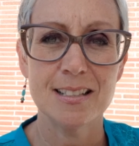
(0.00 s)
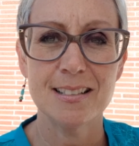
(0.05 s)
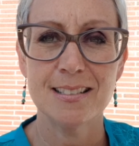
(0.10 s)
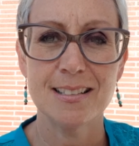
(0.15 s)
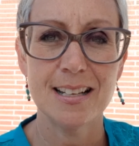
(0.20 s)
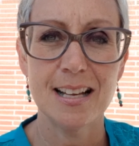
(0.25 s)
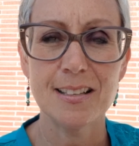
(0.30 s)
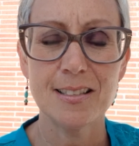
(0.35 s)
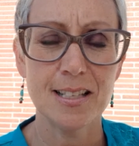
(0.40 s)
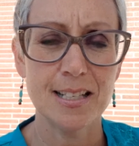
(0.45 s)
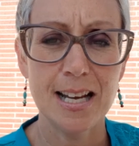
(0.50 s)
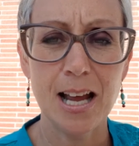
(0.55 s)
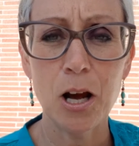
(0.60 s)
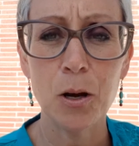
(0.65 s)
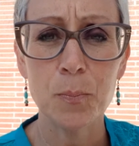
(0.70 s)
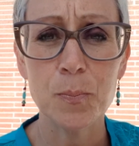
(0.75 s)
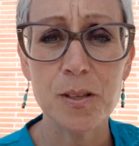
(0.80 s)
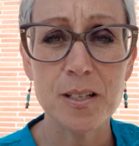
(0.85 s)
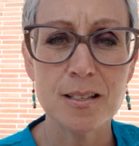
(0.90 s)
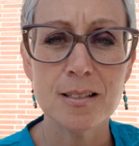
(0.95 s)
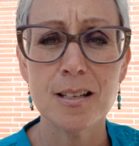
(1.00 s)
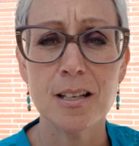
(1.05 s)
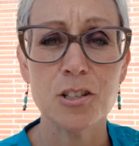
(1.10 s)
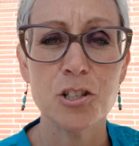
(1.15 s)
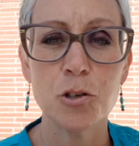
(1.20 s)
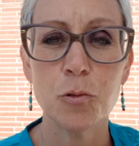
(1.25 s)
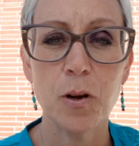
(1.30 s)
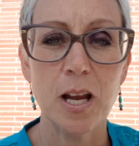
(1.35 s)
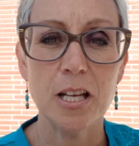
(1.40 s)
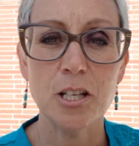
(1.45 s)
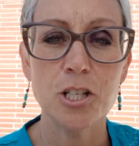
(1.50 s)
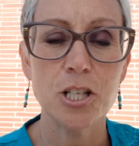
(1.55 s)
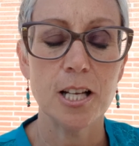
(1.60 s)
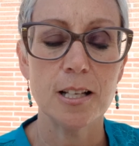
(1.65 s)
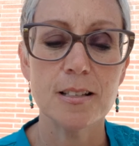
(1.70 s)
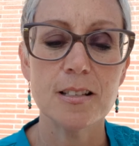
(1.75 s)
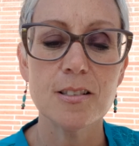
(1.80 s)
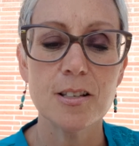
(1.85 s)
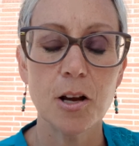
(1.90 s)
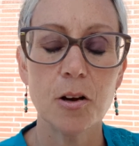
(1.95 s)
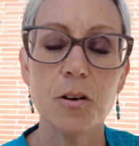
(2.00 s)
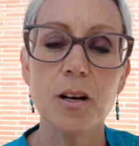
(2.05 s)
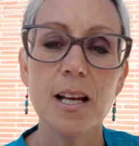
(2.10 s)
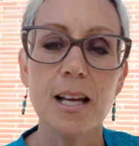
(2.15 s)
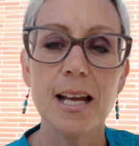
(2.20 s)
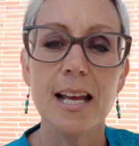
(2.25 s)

doesn't help the situation. So